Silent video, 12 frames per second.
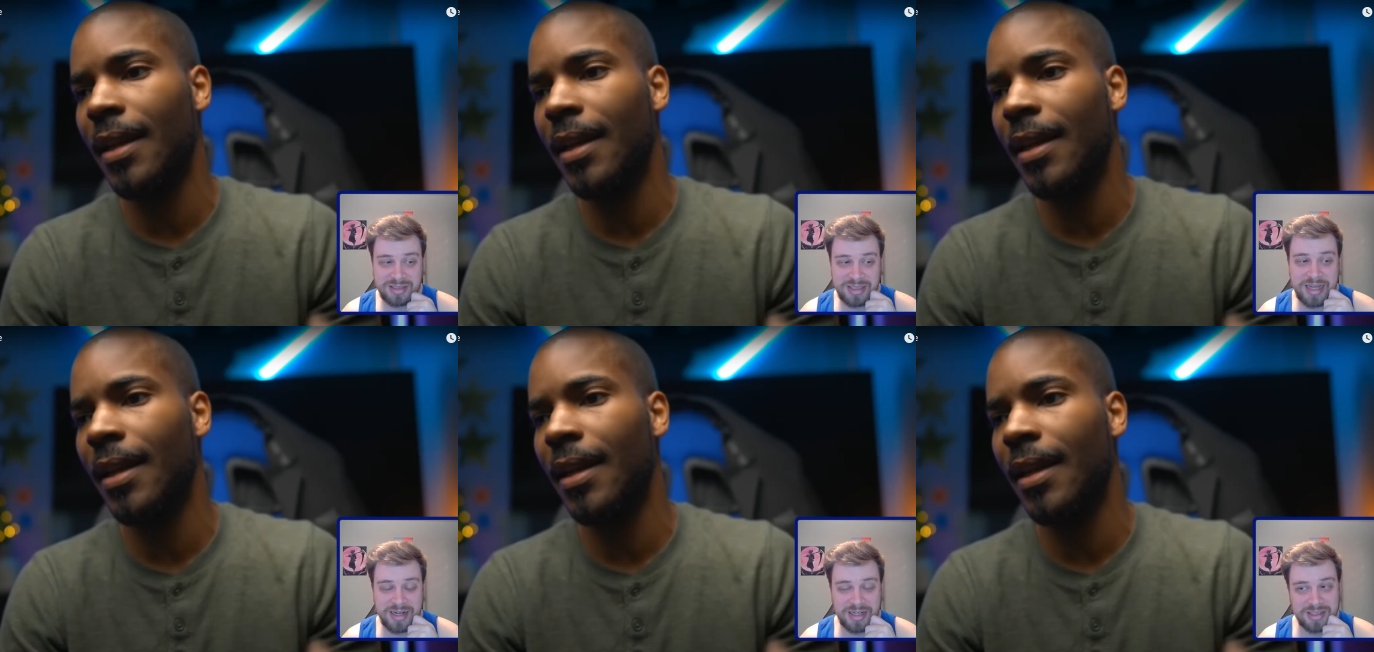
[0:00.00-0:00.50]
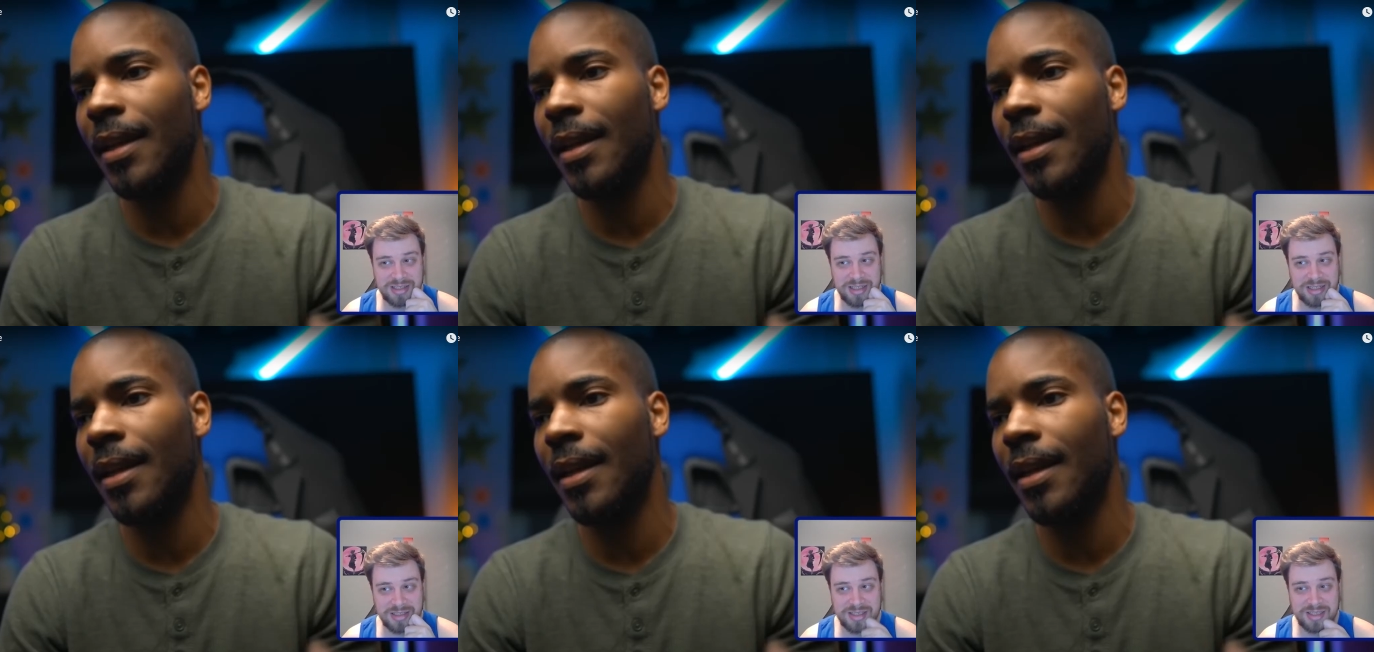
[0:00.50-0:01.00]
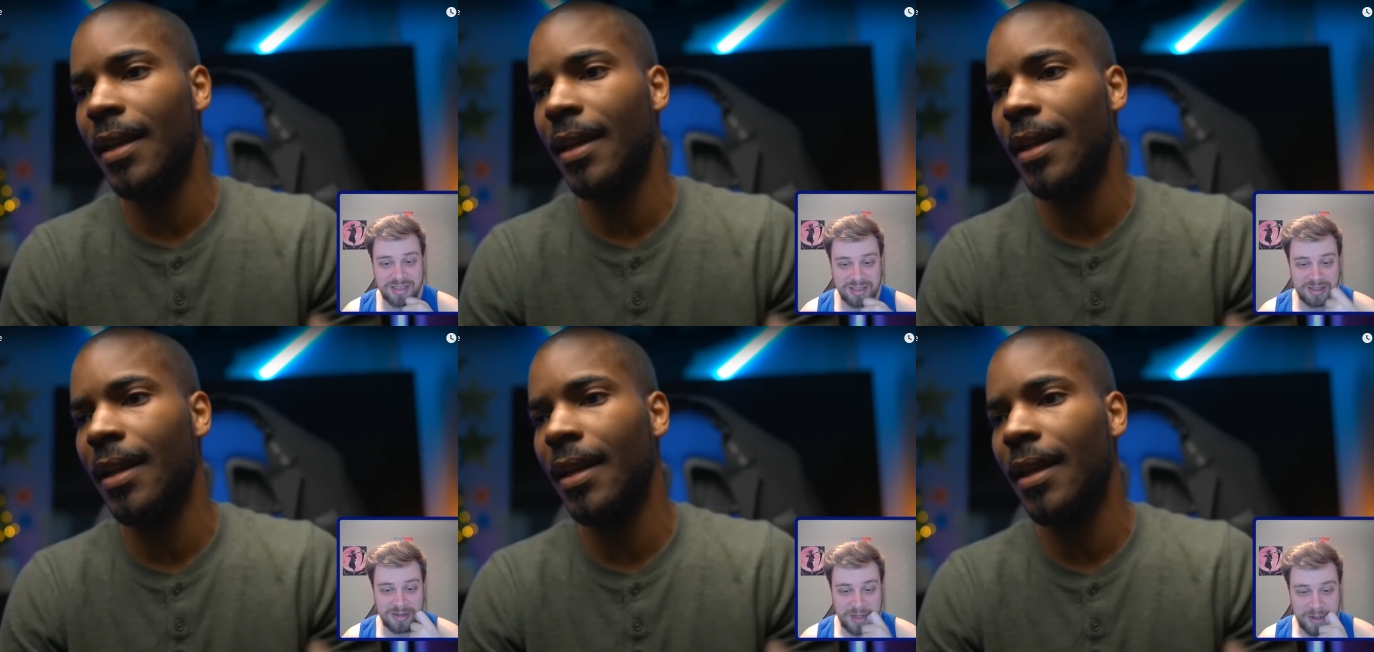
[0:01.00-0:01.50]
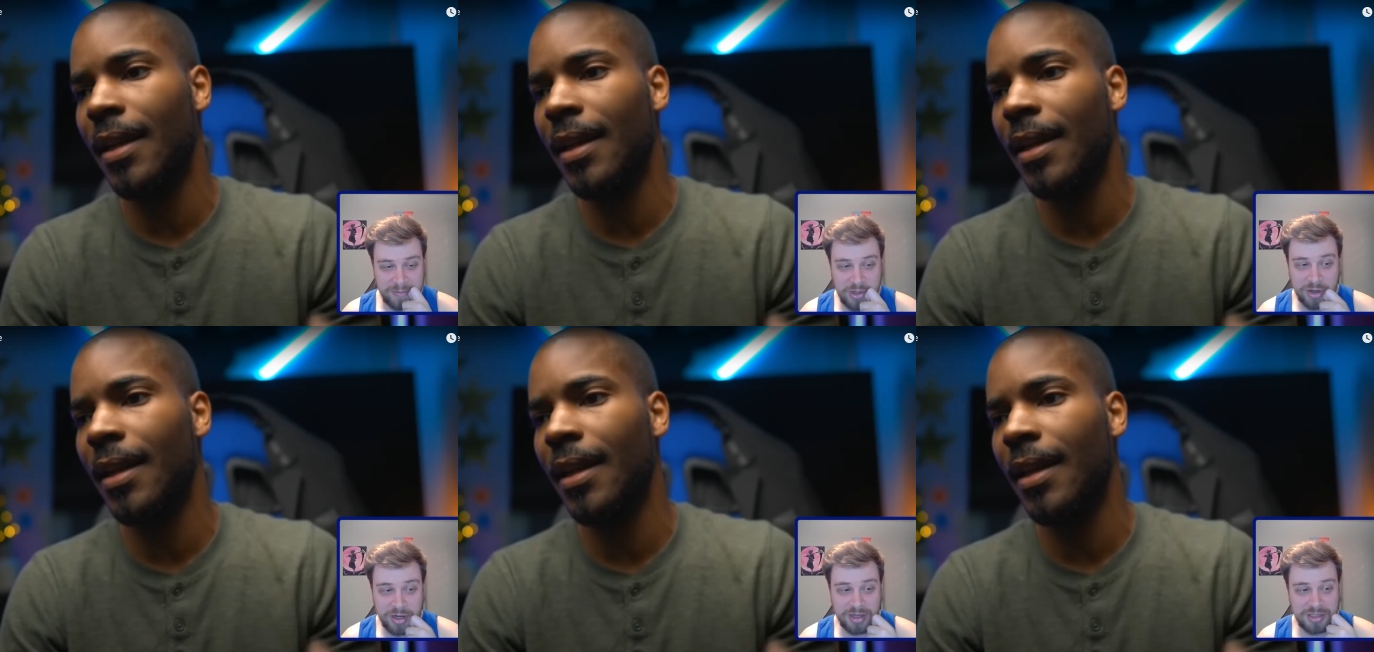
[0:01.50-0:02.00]
Speaker 1: tendencies.
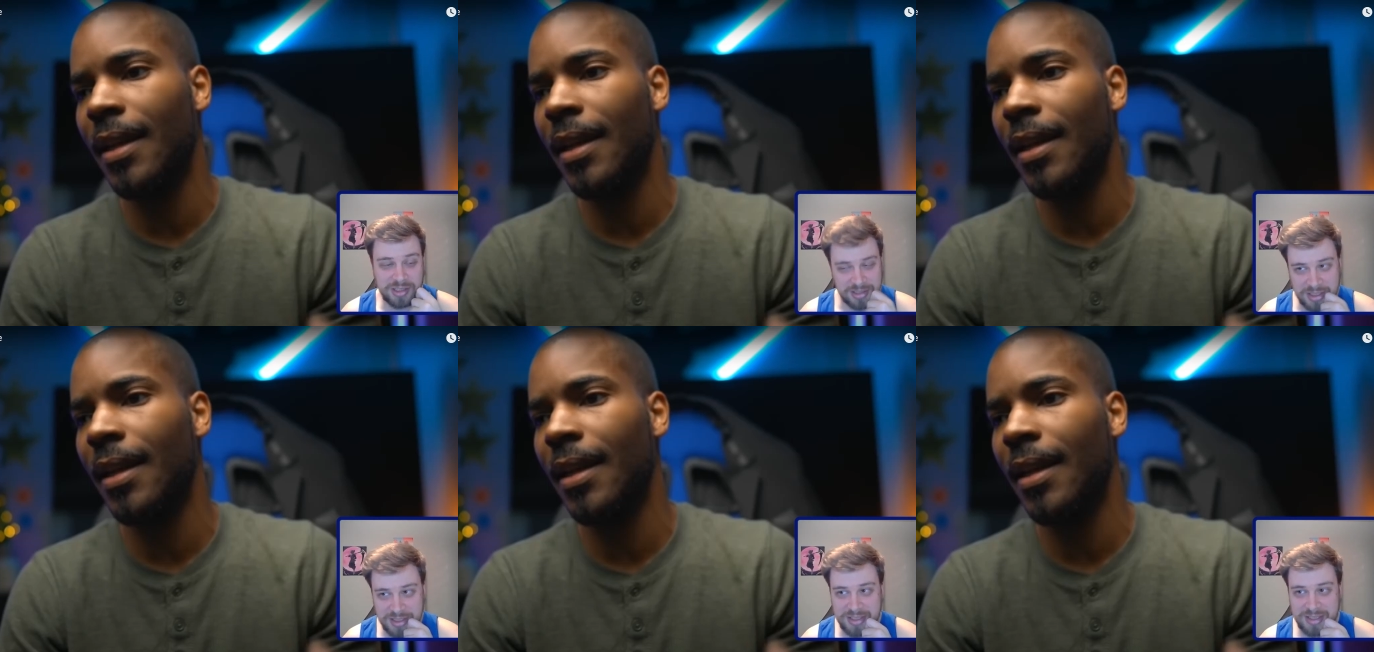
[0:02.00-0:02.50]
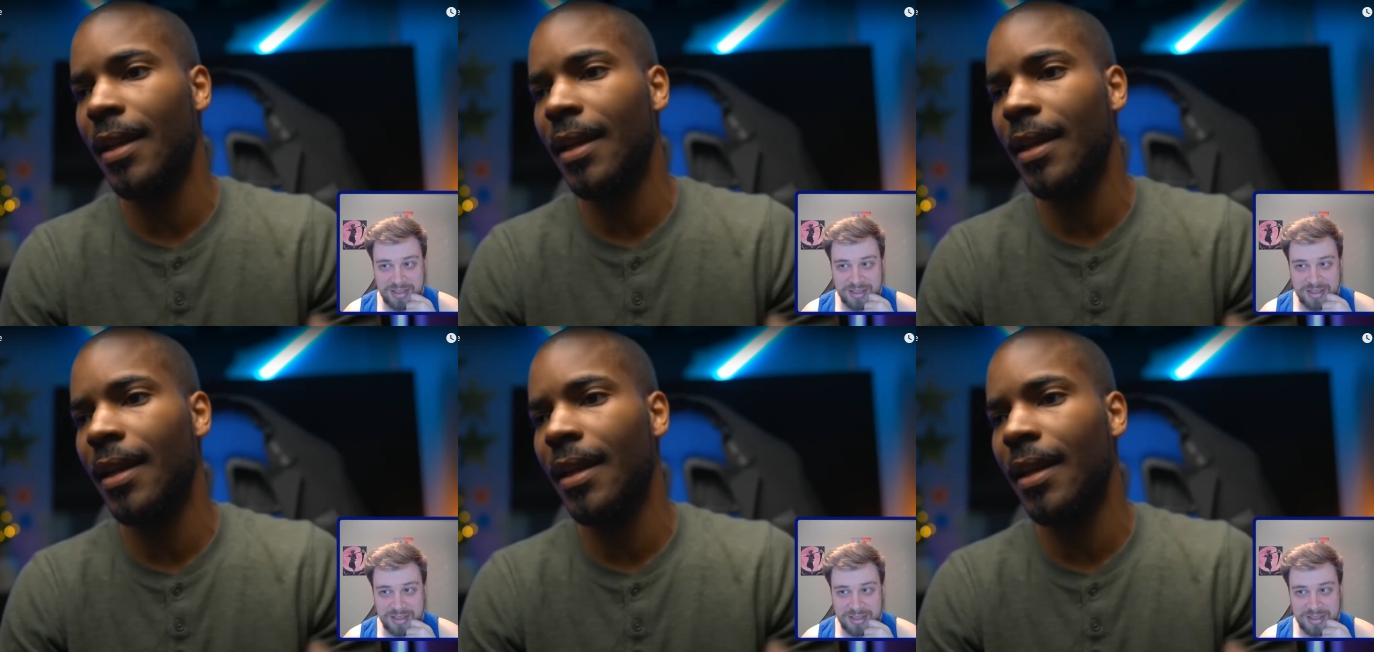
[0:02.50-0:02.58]
You're a narcissist.